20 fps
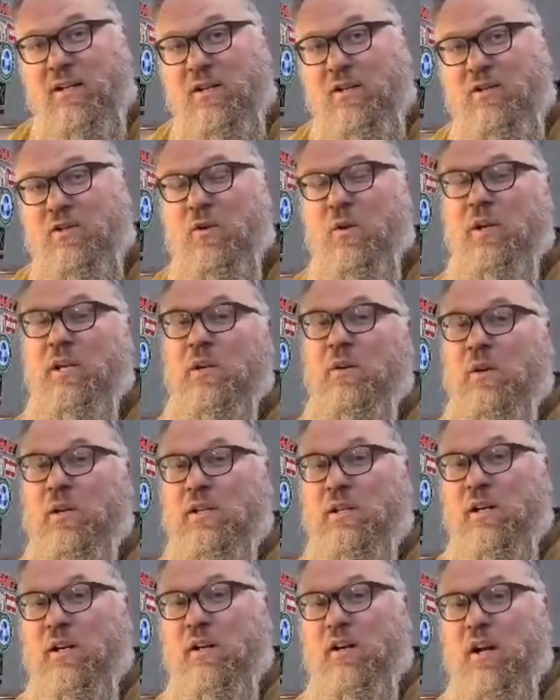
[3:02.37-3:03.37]
Join
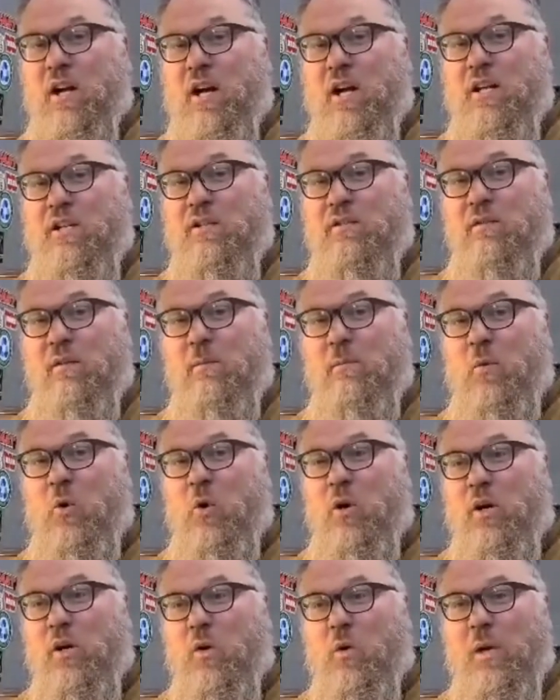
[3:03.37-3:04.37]
Uinta Garage for
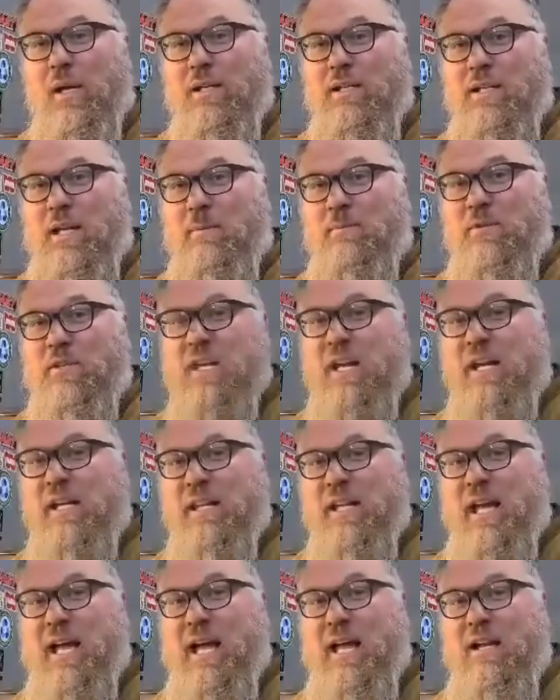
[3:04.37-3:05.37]
more quick tips like
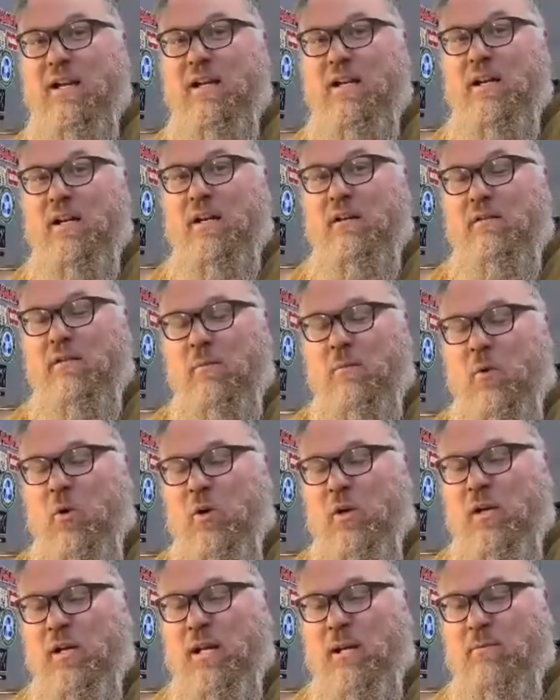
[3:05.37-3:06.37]
that. For more
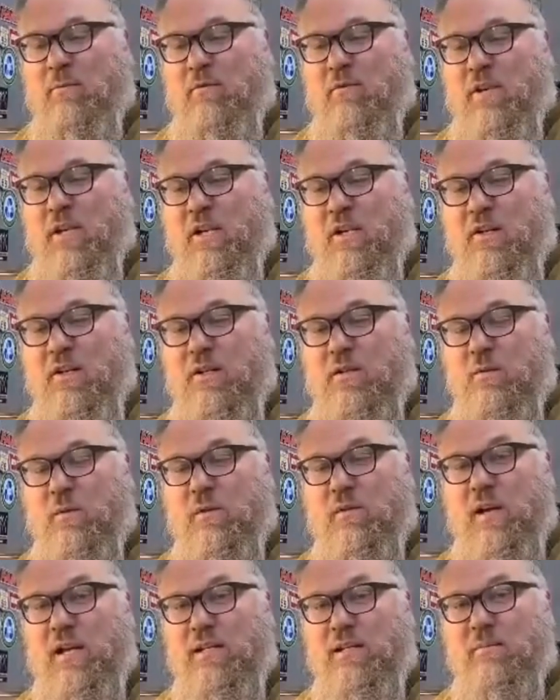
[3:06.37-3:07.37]
in-depth videos, we've
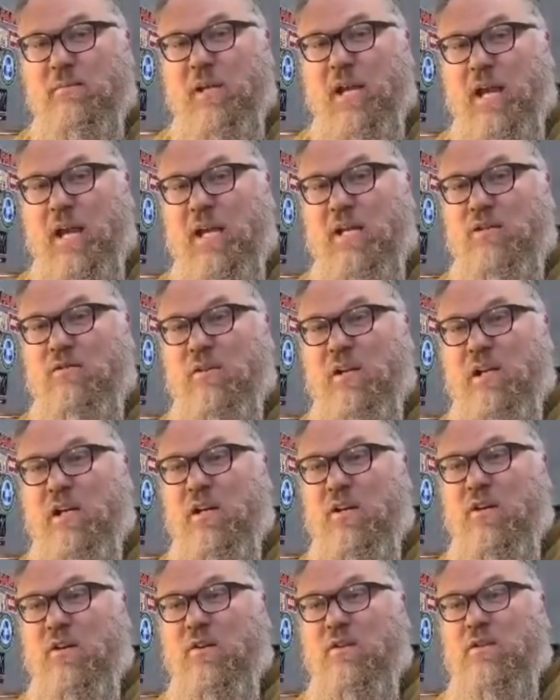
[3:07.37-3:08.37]
got some cage
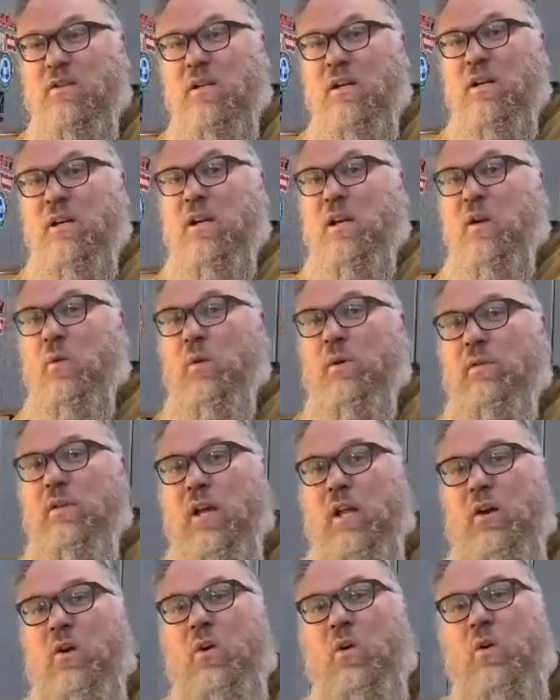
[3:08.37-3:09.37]
videos. We've
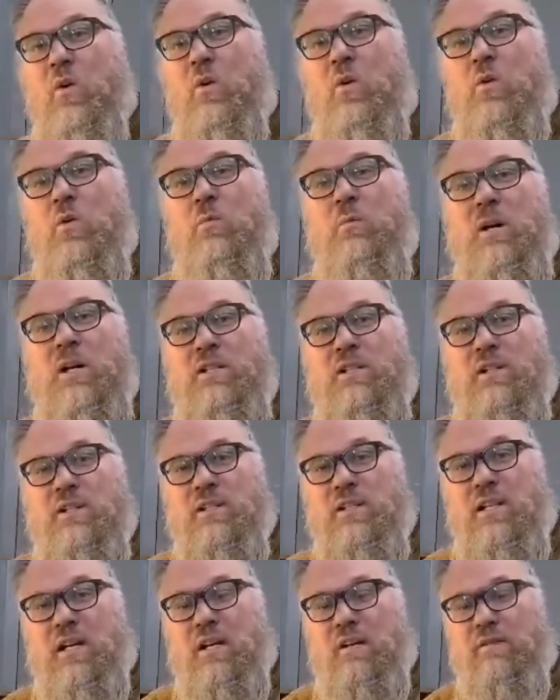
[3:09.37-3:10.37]
got a whole bunch of
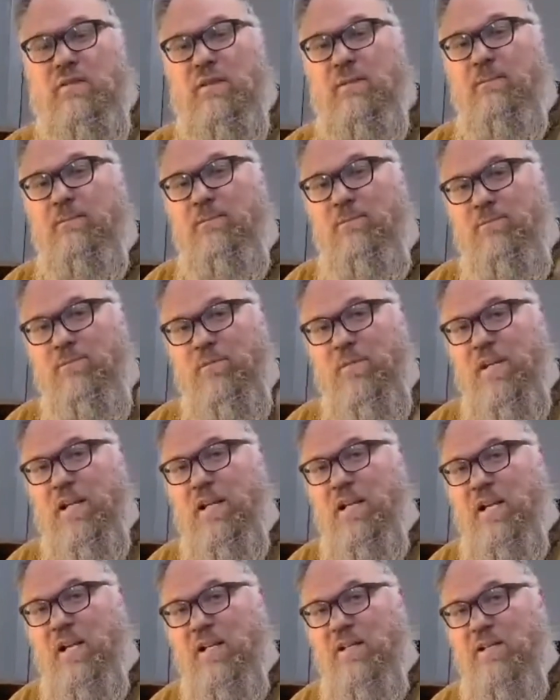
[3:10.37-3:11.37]
stuff.
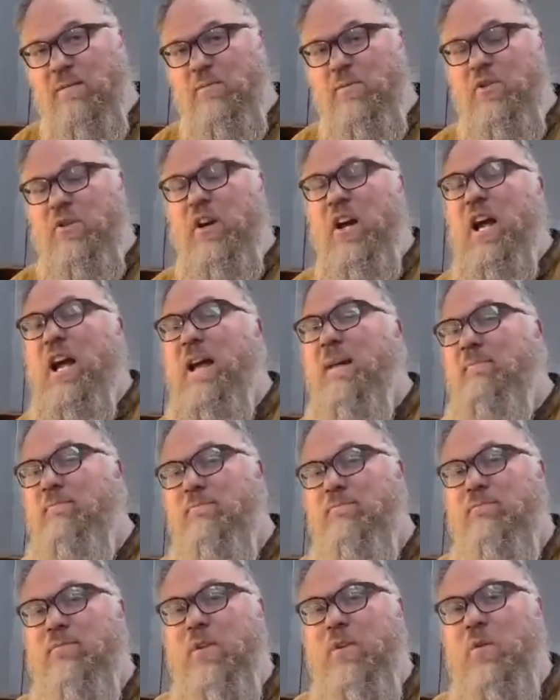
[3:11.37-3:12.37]
Click subscribe,
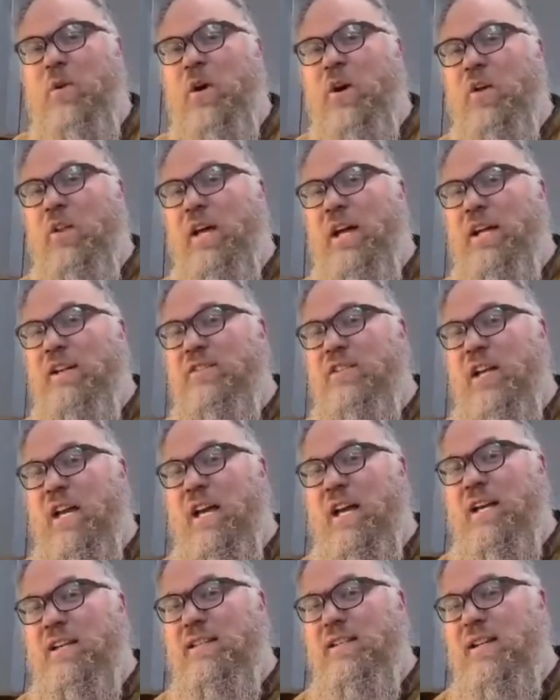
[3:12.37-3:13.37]
do all that
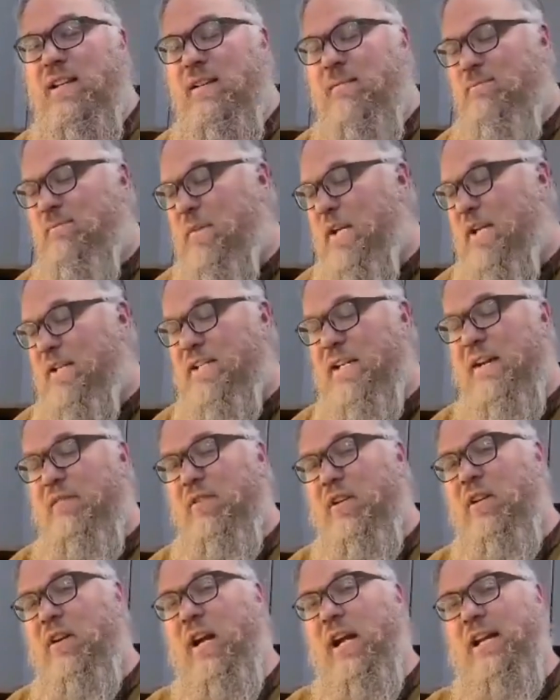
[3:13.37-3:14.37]
jazz. You guys have
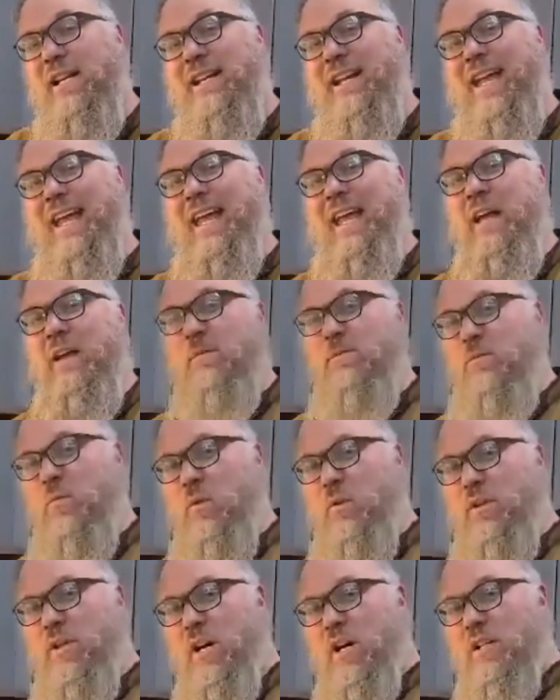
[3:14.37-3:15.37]
a great day.
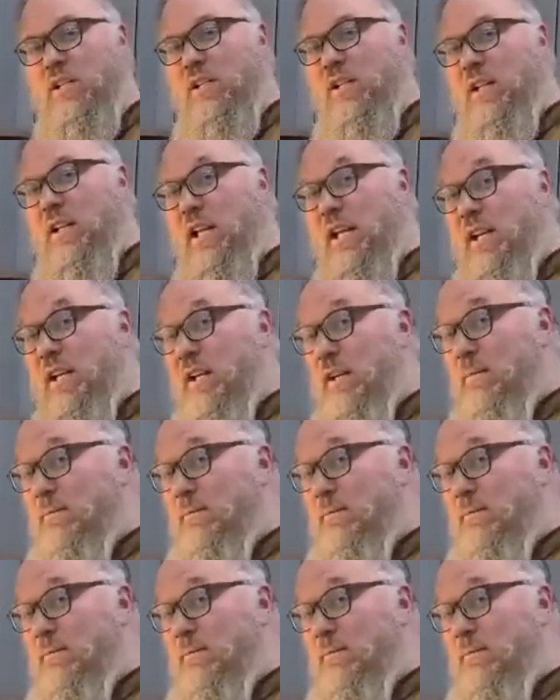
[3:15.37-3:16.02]
We'll talk to you later.